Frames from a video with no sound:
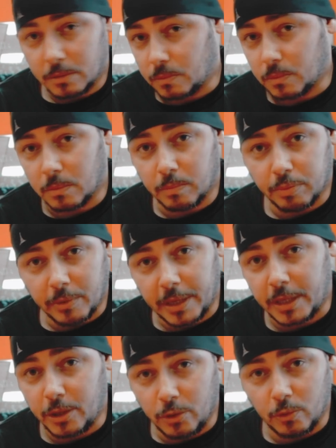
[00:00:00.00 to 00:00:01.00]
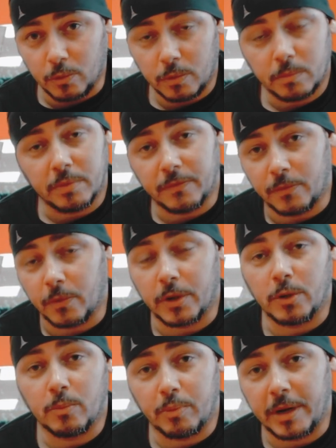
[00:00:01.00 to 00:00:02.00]
will break you before
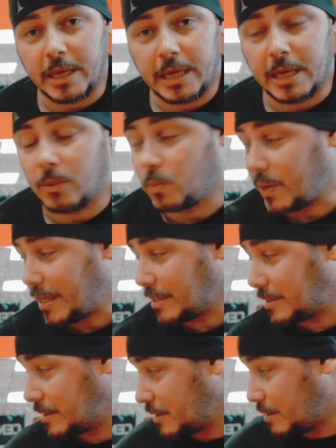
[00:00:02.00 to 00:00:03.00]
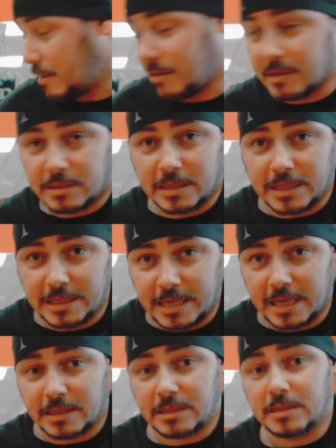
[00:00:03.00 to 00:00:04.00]
you break it when it's this
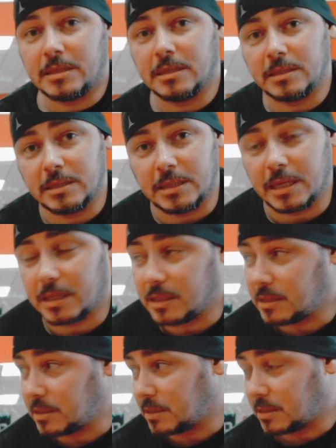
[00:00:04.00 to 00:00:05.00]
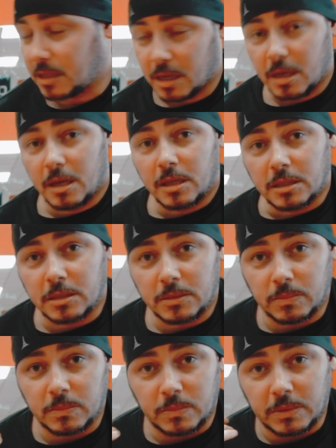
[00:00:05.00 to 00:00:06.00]
condensed, this thick. This
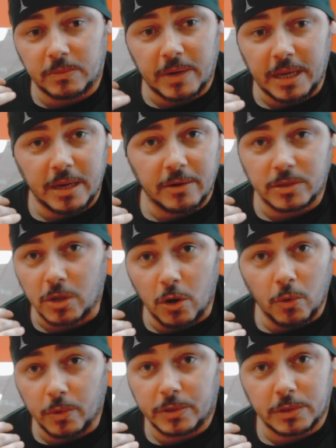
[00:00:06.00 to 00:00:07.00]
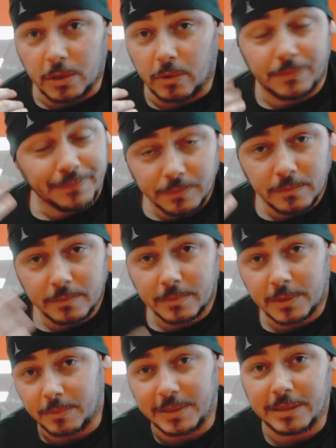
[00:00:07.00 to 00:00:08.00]
one right here is oak, so
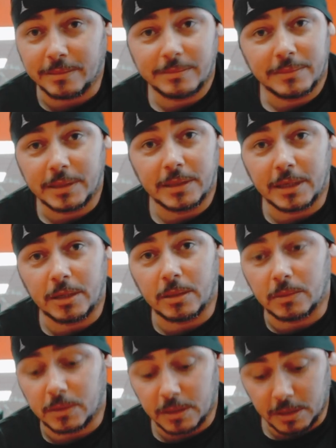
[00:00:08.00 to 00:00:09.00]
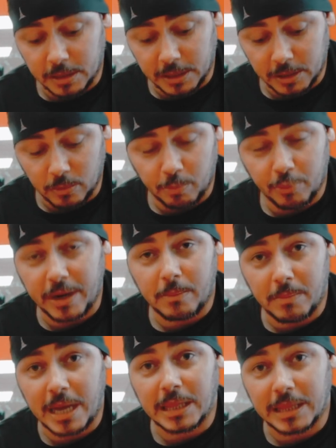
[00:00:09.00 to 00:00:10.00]
I mean it'll break
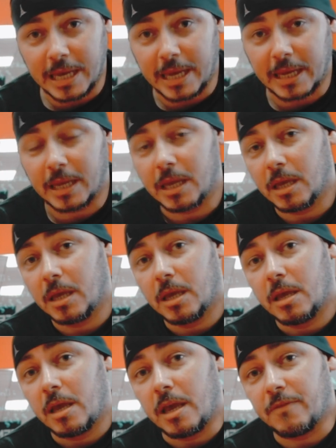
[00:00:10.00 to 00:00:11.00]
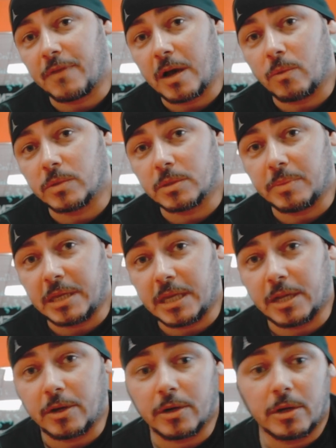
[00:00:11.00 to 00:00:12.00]
my leg if I was a
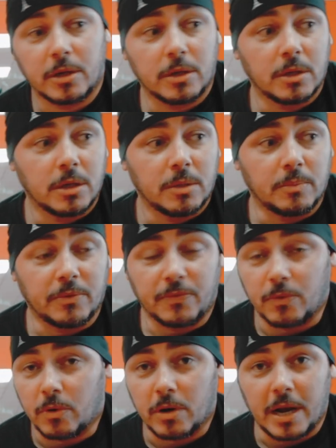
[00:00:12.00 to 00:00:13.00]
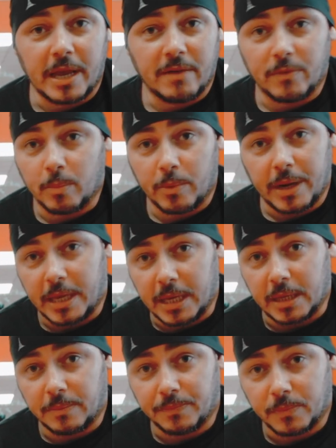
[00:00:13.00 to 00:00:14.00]
beginner before I ever break
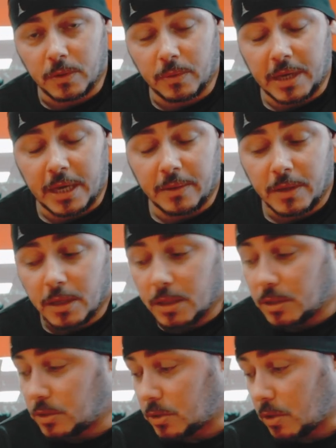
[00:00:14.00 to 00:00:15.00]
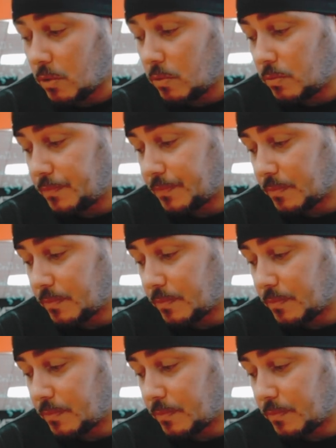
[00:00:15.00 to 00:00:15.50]
it. Okay, so